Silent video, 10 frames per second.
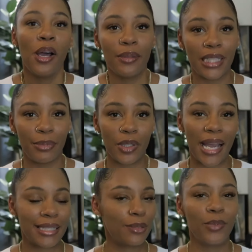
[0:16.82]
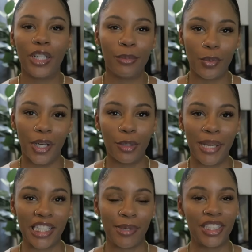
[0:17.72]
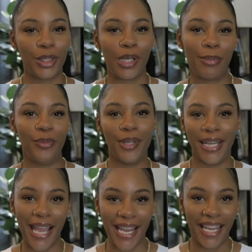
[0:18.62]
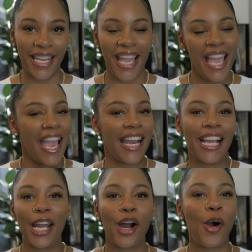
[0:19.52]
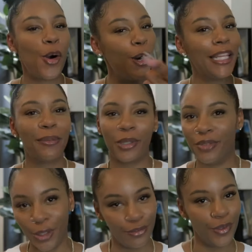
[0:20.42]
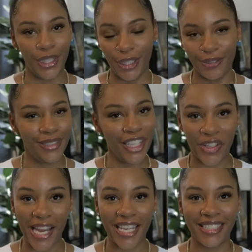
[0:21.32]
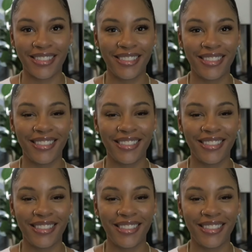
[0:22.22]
What's up, you guys? Welcome and welcome back to my channel. I be Renee, and I got a haul and review for you, okay?